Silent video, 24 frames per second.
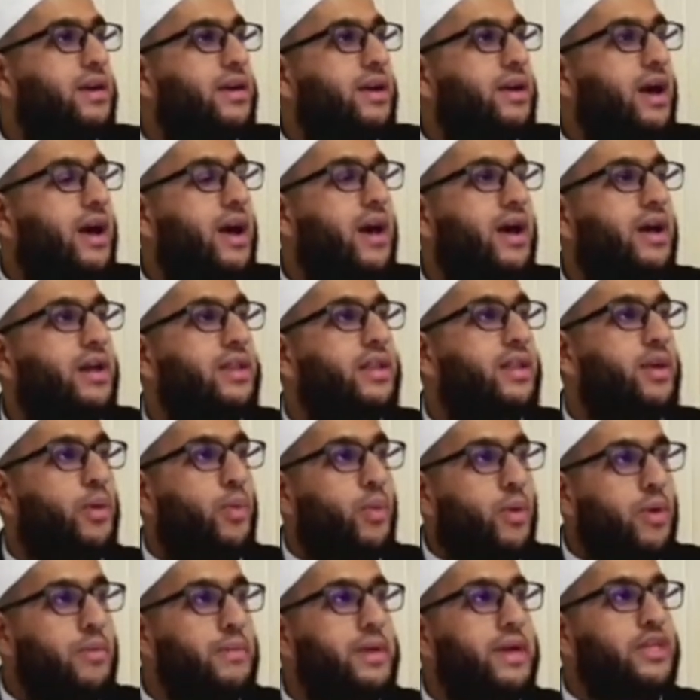the
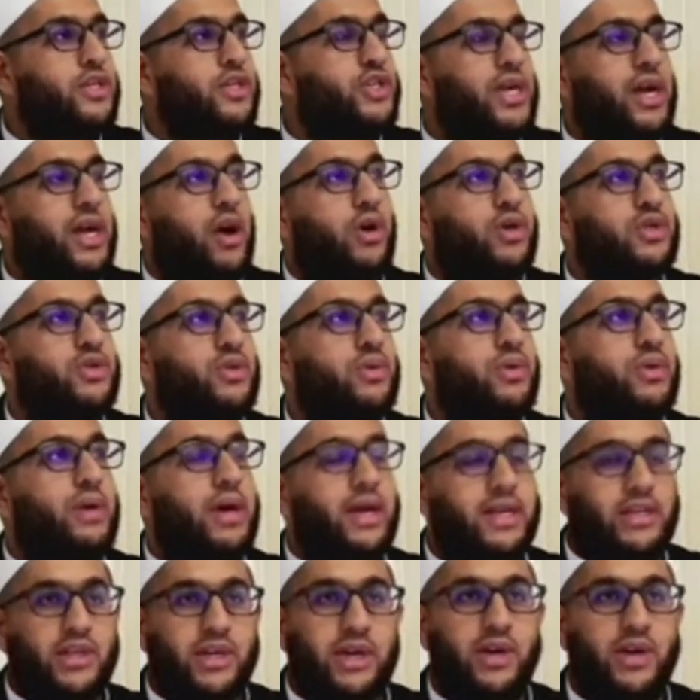woman, she also
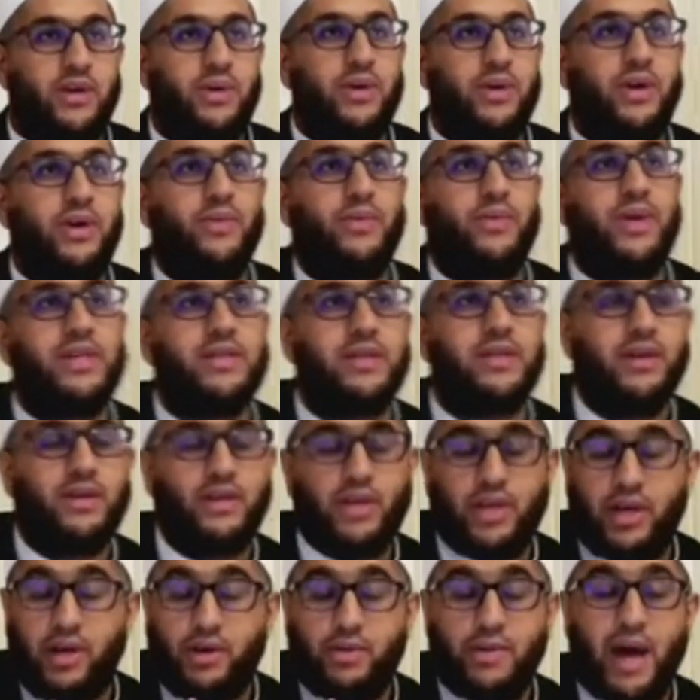is
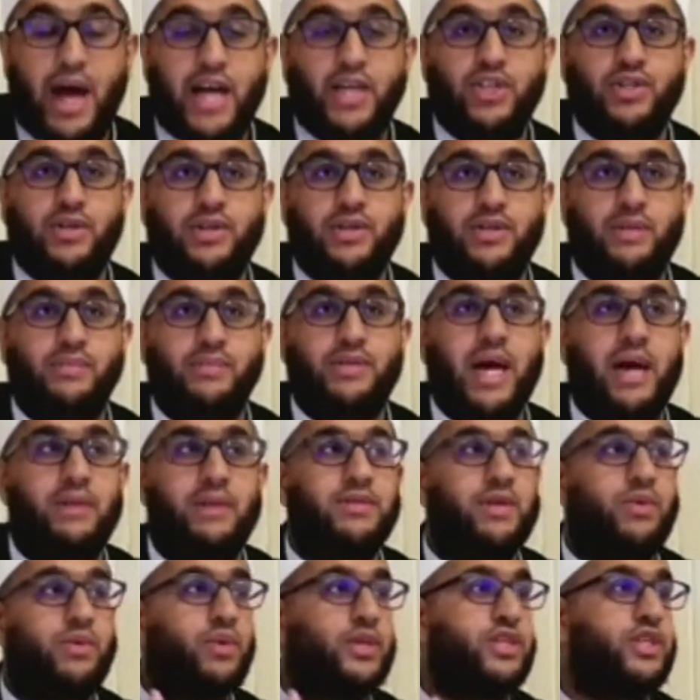irrational
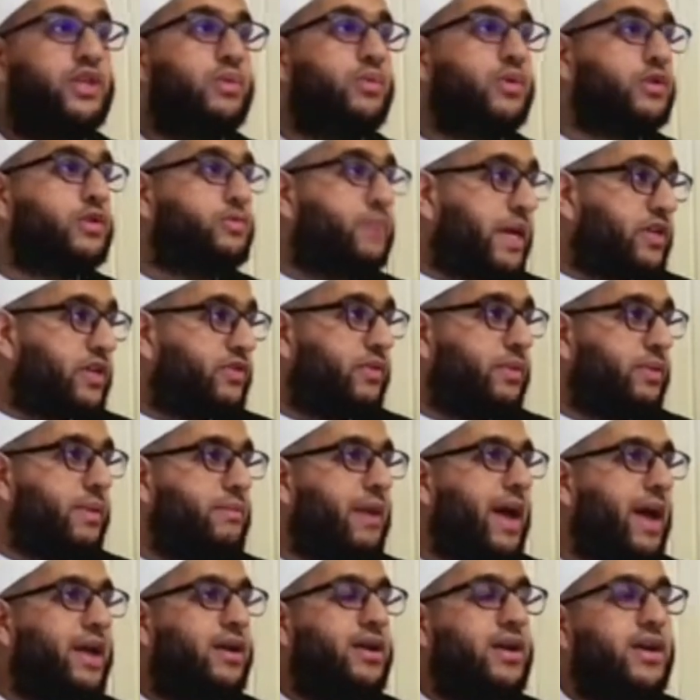sometimes in what she expects from the
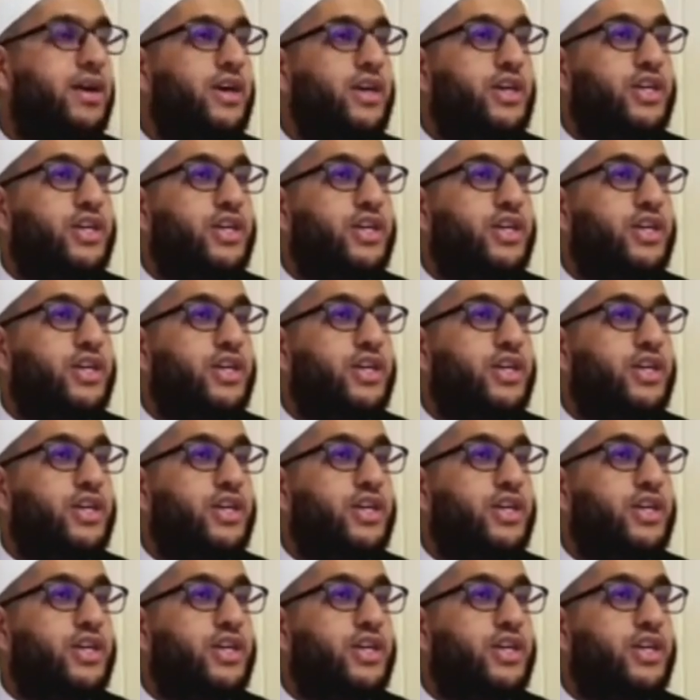man.